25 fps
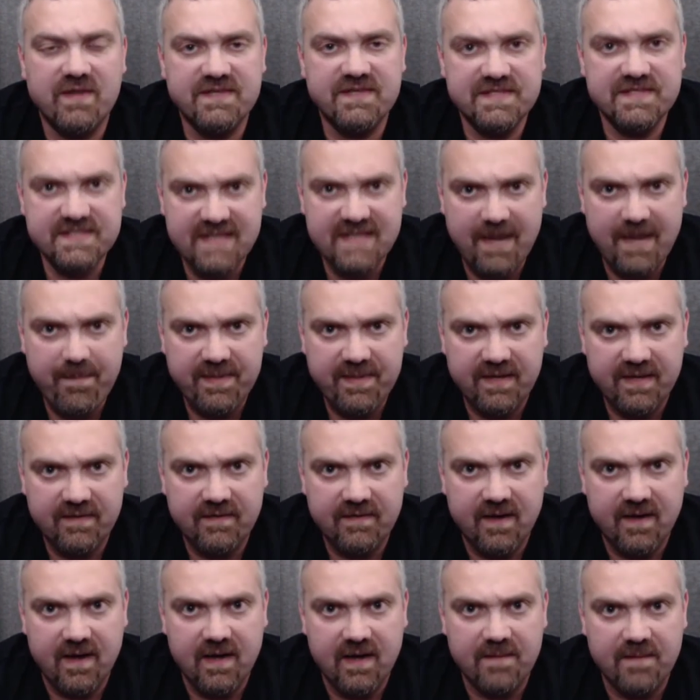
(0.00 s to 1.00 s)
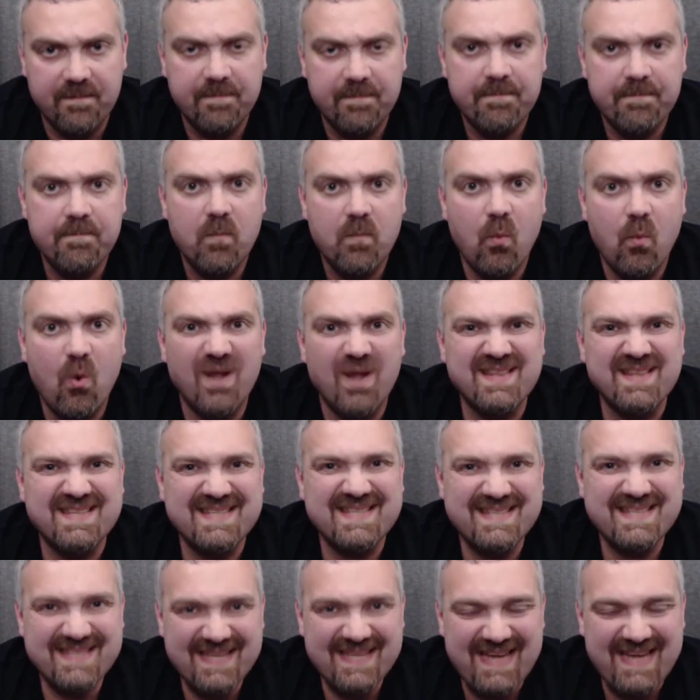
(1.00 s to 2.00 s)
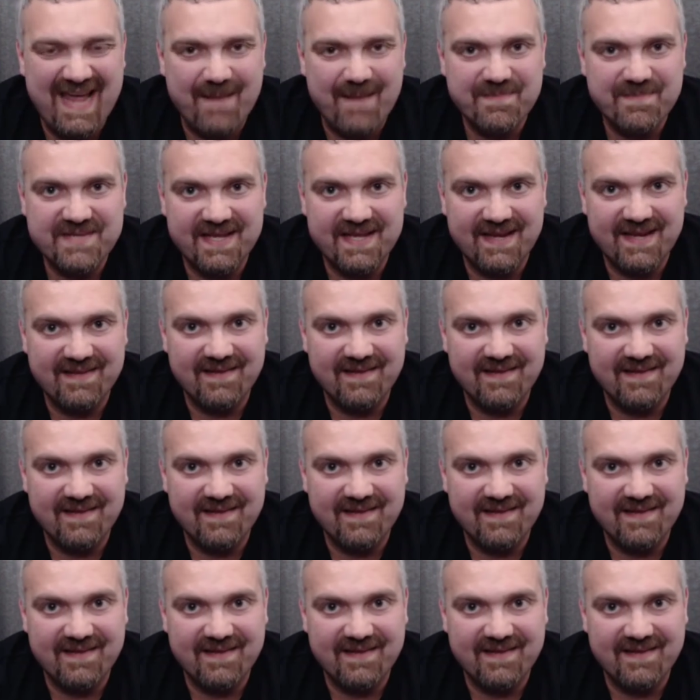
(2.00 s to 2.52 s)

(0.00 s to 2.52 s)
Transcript: one step at a time, one synapse